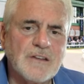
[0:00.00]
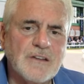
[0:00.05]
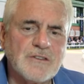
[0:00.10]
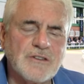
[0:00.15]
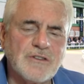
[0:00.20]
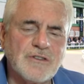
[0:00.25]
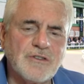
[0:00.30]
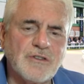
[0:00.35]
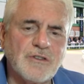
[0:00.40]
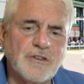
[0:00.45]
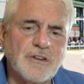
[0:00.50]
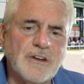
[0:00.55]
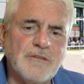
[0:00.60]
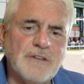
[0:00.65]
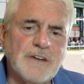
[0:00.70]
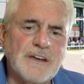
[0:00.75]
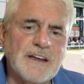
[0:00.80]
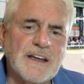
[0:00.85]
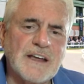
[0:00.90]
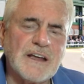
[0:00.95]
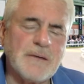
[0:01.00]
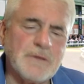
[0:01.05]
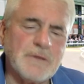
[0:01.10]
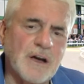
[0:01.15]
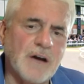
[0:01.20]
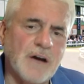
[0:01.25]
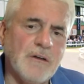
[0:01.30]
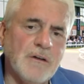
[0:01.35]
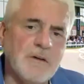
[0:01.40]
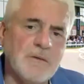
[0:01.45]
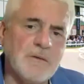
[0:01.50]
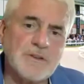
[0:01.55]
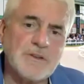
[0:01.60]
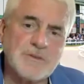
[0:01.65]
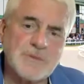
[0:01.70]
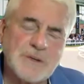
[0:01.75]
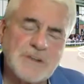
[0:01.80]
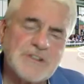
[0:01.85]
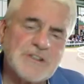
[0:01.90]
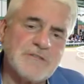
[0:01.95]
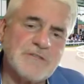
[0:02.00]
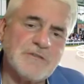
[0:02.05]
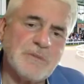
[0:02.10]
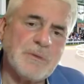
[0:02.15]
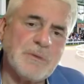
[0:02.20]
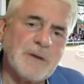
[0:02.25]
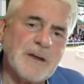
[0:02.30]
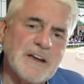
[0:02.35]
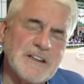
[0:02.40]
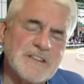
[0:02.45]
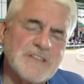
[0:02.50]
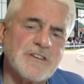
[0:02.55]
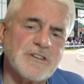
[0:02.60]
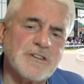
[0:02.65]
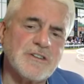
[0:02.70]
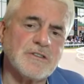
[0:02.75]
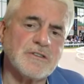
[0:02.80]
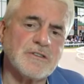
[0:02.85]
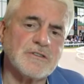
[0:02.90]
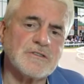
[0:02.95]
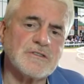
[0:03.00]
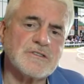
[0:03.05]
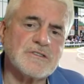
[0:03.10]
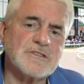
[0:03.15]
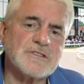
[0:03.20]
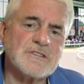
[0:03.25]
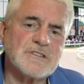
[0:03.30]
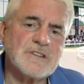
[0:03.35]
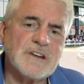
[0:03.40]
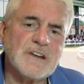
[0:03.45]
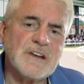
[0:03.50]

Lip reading: to not only keep going but to actually replace the dogs